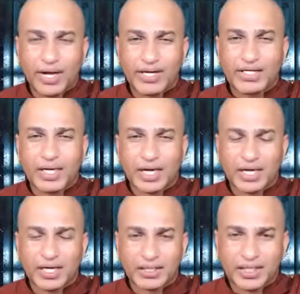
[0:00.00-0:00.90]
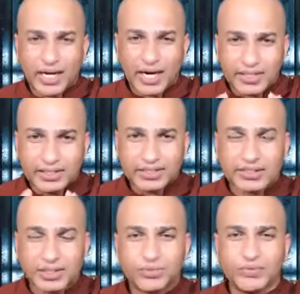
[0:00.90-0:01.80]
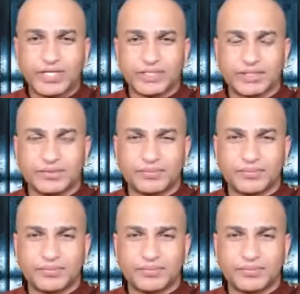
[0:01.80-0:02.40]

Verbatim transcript: idea regarding the situation.